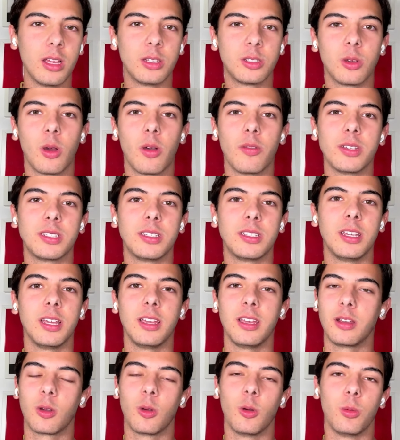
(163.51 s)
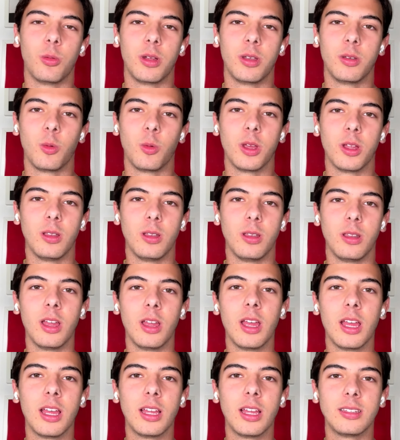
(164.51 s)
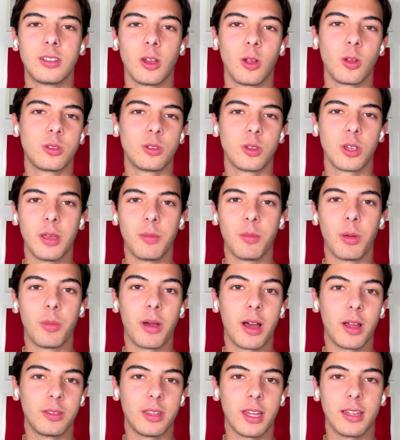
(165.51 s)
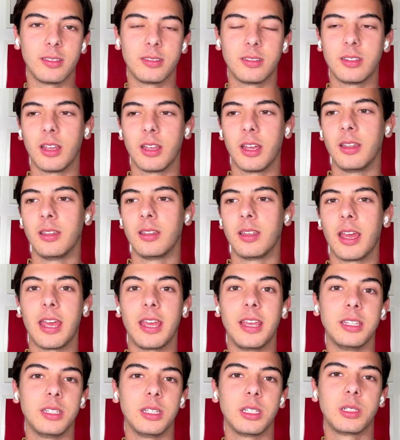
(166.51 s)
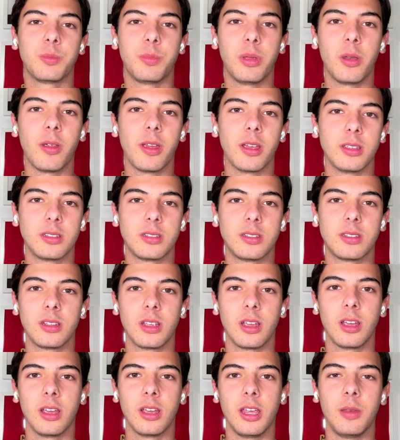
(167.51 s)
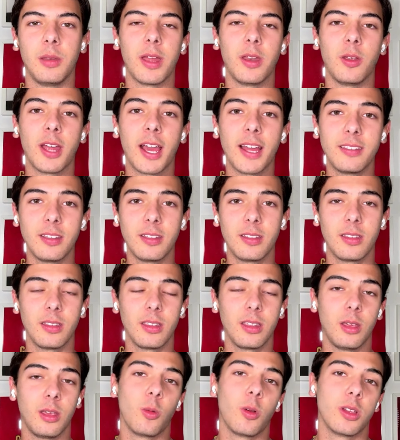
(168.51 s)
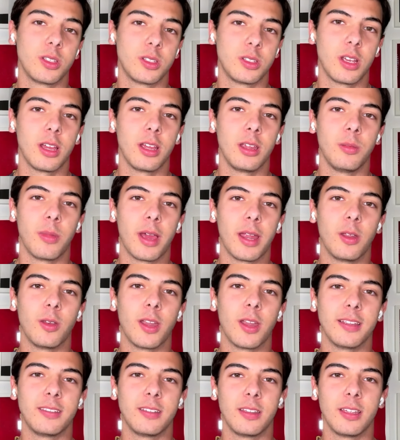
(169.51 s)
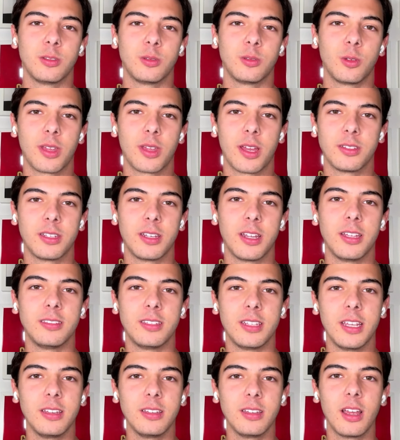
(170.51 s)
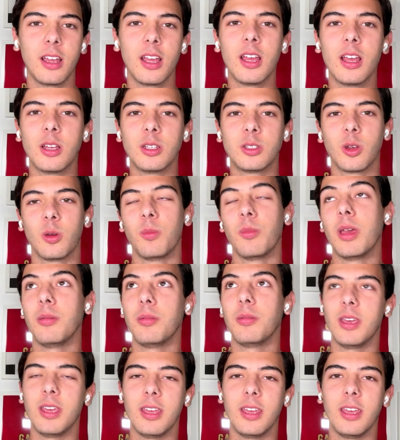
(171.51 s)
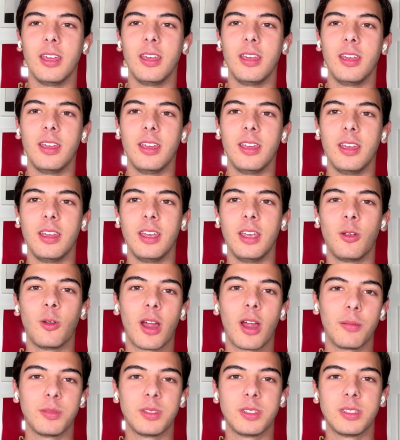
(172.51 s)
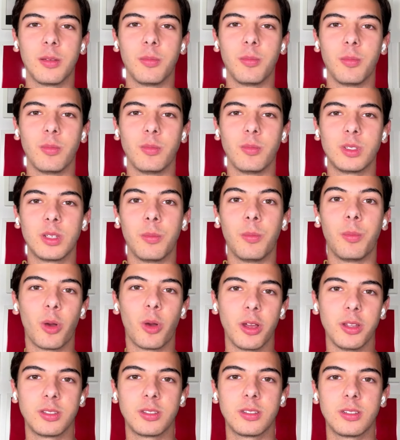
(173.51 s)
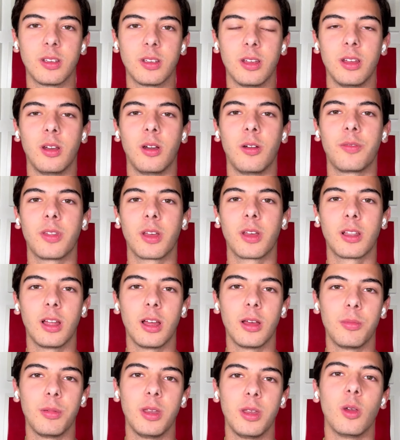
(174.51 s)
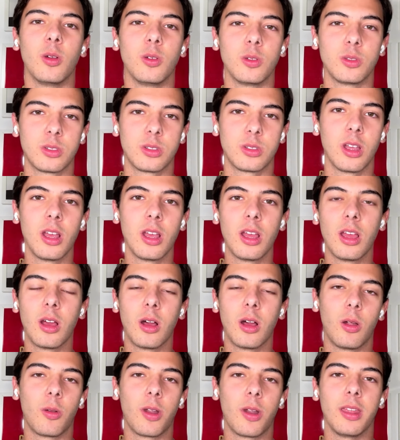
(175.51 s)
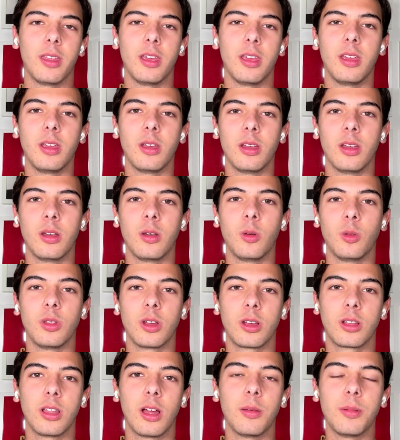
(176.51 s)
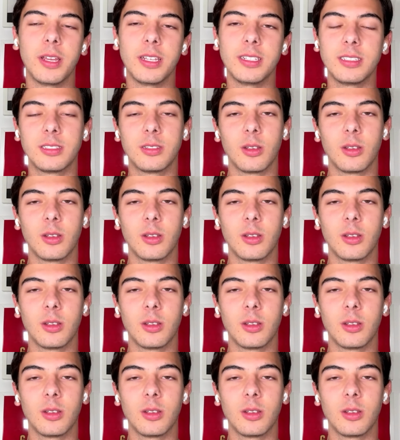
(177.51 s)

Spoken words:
So obviously, Ruben will talk to him about that and his experience in Man United. He was in Man United in 2018, so maybe he grabbed some points of the club. He knows already who the club is.